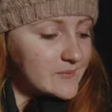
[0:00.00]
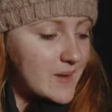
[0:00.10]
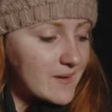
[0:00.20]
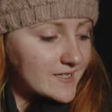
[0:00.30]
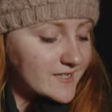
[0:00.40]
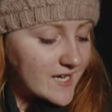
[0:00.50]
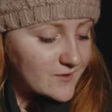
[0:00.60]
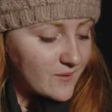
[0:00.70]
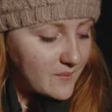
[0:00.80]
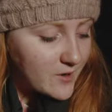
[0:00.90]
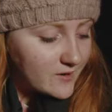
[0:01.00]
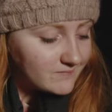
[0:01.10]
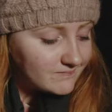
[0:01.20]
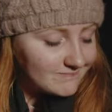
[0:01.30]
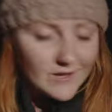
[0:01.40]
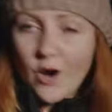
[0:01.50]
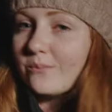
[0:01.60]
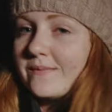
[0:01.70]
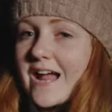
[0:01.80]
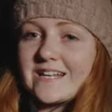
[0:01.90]
Maybe I should catch one more.
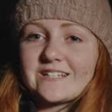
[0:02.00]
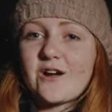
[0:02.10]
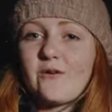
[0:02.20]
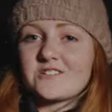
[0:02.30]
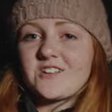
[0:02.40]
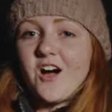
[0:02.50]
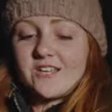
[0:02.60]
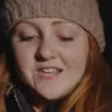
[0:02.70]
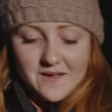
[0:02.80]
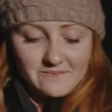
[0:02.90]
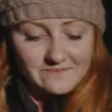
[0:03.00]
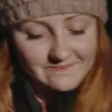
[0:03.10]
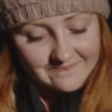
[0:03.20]
Nope, I need to go watch the hockey game.